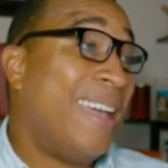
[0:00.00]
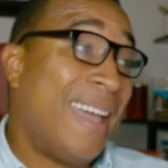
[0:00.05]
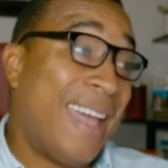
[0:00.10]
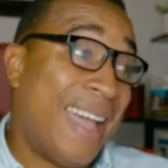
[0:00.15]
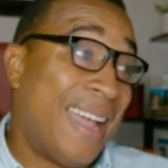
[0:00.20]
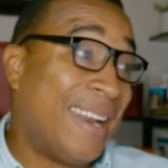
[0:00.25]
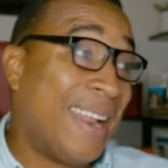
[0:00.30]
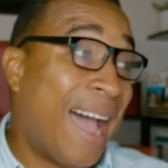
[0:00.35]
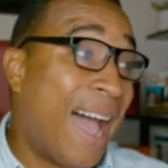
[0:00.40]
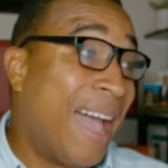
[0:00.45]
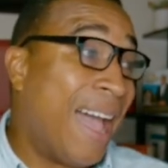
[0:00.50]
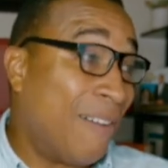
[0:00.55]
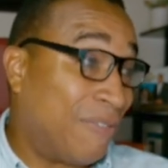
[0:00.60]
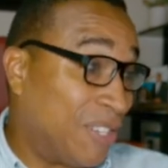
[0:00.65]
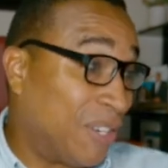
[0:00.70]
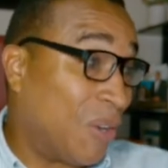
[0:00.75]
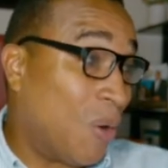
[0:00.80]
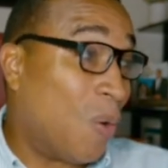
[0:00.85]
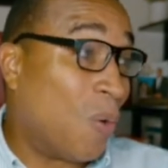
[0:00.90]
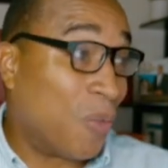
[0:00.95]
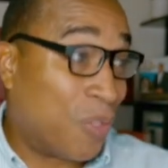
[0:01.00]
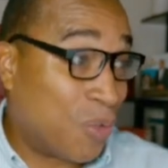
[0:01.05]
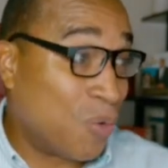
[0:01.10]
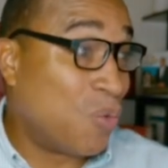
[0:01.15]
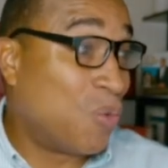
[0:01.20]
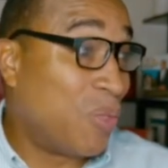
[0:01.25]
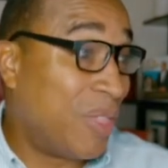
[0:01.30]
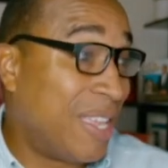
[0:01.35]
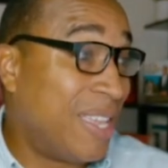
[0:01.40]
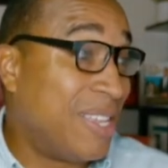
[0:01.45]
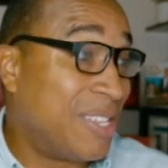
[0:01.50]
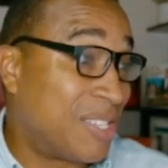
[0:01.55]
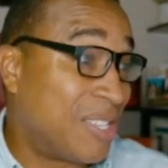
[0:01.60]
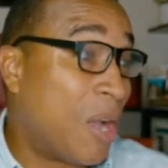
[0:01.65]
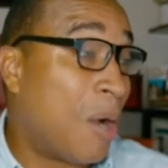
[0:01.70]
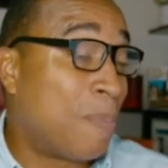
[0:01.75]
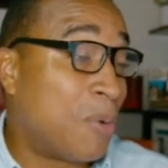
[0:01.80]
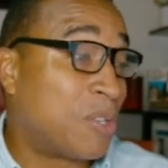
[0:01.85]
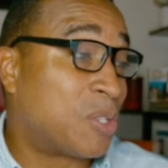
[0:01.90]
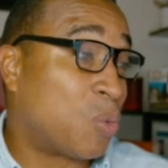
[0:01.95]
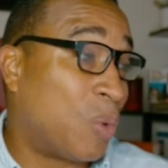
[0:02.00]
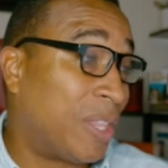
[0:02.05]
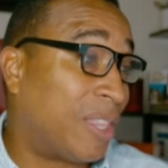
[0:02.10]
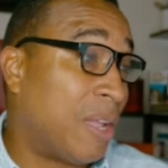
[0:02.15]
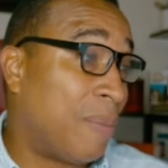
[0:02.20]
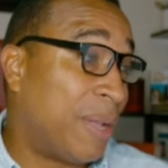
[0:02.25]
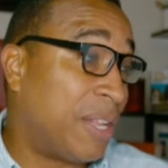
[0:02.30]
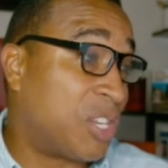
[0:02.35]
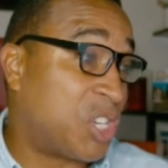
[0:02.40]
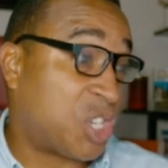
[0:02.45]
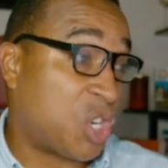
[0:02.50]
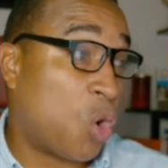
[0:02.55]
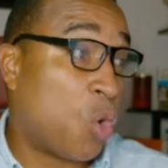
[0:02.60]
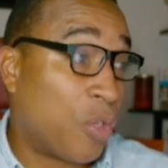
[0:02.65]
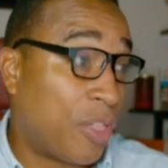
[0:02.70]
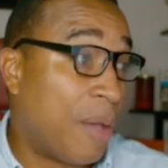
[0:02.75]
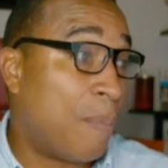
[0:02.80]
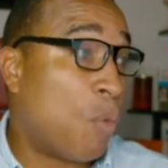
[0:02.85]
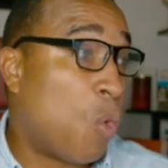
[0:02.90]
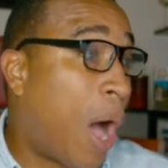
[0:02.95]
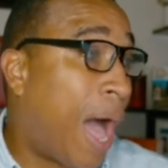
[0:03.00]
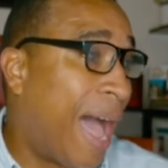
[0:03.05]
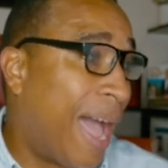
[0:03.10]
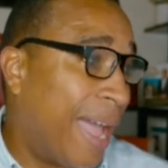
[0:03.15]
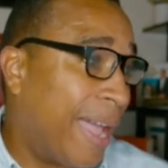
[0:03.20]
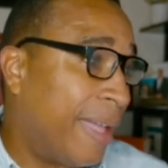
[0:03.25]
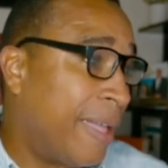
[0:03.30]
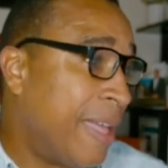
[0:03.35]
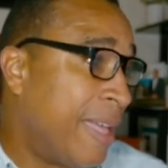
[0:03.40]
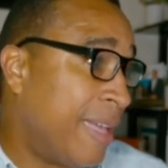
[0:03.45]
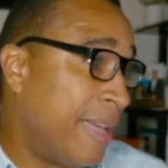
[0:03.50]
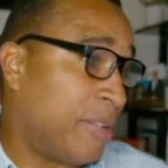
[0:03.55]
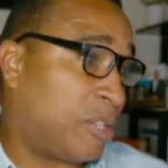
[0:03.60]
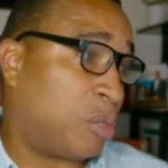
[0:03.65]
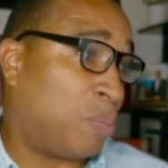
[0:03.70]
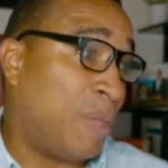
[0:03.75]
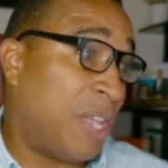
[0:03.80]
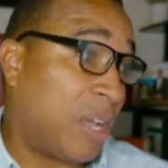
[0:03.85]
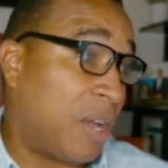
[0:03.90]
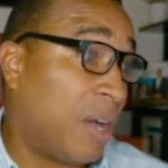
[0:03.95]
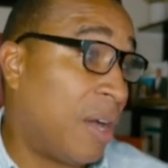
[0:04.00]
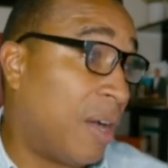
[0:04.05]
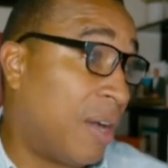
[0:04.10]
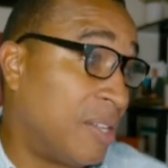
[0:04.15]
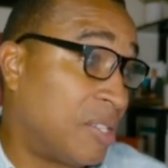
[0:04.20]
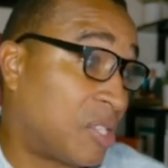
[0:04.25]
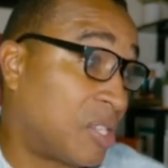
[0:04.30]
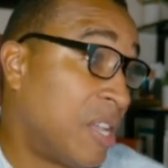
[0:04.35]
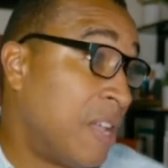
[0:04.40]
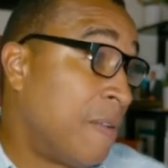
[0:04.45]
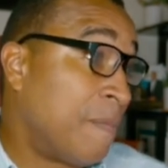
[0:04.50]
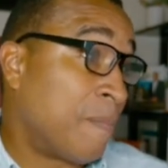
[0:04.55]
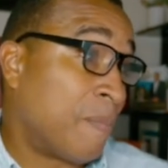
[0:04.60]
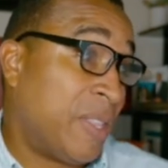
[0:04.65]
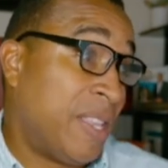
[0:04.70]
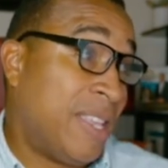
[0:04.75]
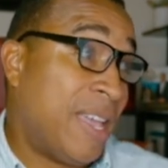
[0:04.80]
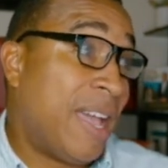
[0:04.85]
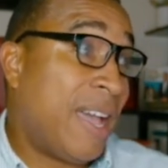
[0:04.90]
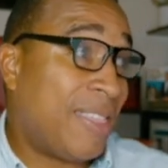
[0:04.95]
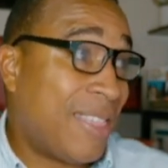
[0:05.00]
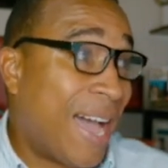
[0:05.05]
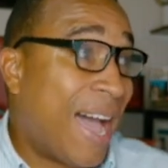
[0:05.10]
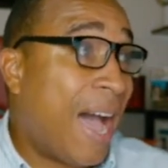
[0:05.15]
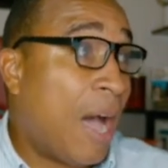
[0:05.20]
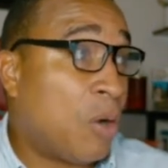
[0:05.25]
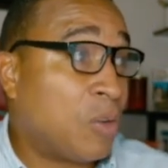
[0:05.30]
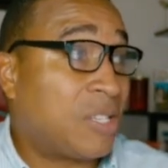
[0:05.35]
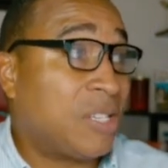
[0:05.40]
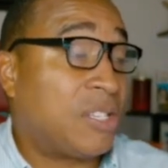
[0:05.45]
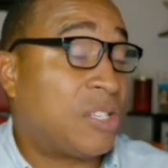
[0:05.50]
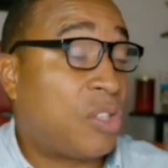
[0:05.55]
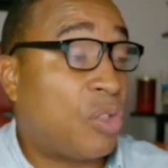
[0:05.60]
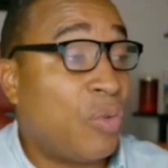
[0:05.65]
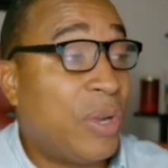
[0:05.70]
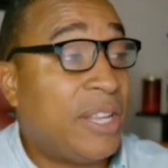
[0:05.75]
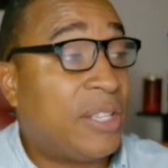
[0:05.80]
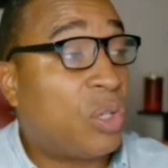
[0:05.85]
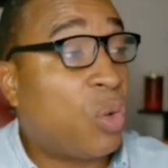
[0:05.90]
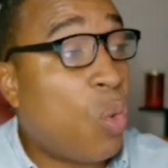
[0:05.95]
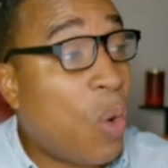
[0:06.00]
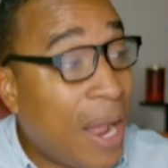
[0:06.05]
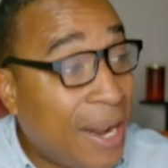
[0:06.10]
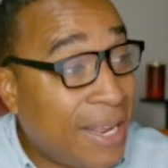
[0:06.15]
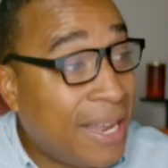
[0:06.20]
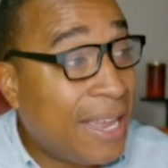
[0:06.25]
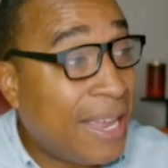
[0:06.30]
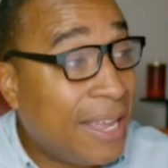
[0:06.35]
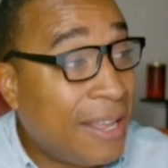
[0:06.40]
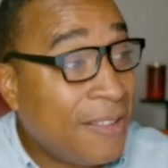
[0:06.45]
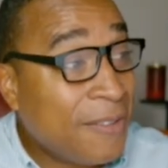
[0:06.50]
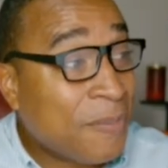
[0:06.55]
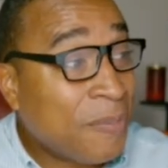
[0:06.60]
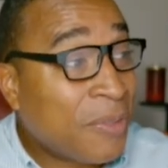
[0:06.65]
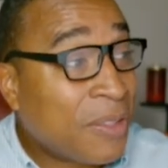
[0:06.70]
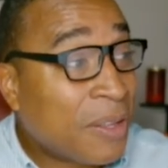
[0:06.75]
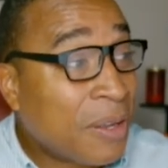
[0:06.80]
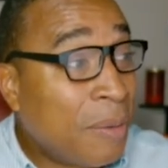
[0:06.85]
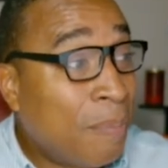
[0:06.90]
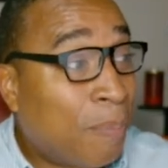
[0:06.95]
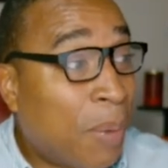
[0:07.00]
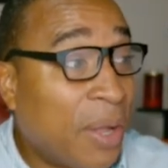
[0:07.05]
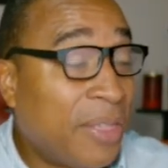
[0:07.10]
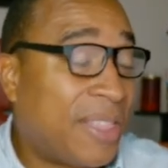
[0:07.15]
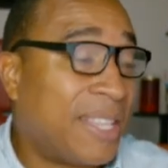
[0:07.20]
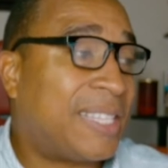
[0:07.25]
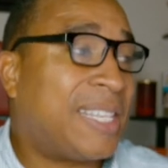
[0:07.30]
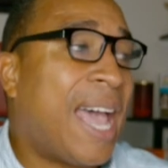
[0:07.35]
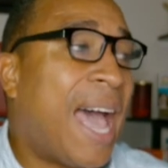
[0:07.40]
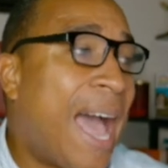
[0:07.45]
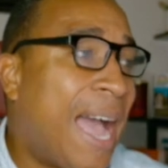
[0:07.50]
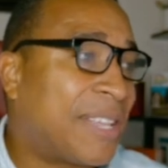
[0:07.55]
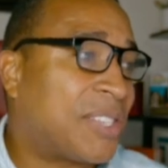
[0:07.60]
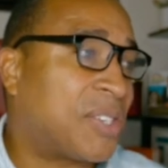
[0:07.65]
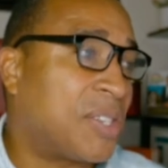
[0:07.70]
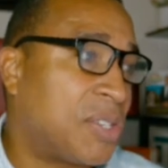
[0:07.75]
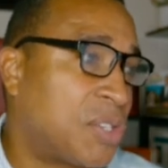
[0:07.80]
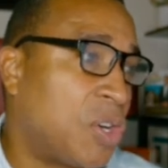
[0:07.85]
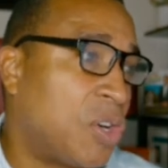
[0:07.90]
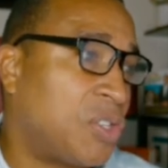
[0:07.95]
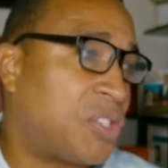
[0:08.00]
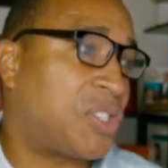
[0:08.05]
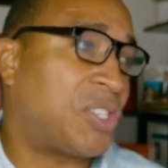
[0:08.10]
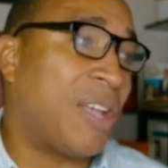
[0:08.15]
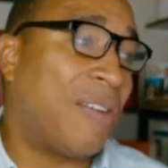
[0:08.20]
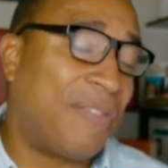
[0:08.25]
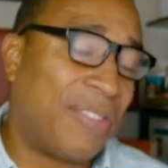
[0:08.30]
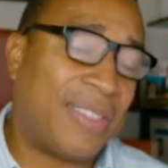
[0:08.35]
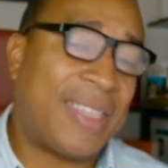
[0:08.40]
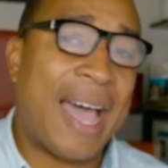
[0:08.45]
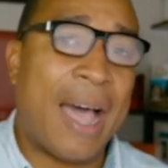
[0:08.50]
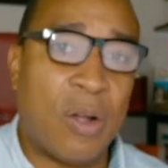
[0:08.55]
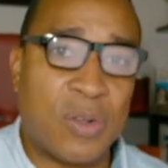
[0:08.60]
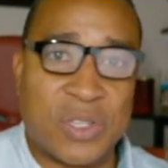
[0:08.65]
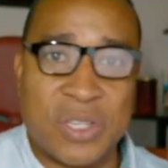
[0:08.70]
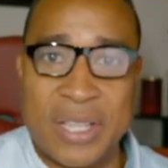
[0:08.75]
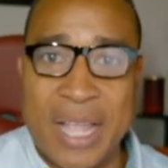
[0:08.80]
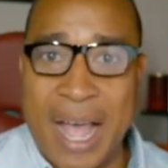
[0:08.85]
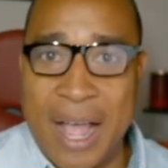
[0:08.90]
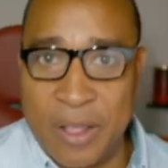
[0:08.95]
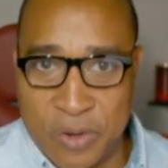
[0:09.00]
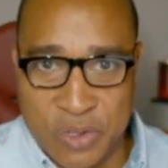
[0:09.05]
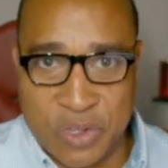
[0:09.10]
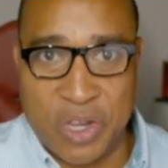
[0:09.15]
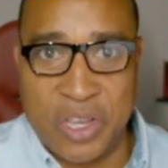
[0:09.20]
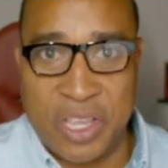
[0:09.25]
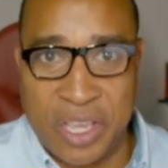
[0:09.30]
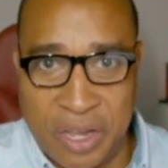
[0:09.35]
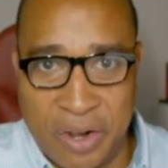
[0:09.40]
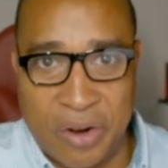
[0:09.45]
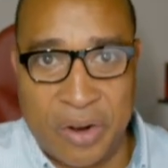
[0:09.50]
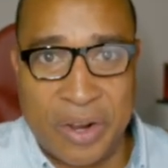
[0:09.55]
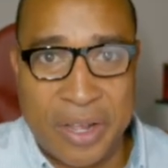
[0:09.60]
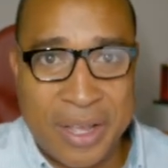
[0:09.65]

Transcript: And I have to go through these numbers with them and show them why. It's because, yeah, the house is $320,000, but the taxes are $7,000 a year.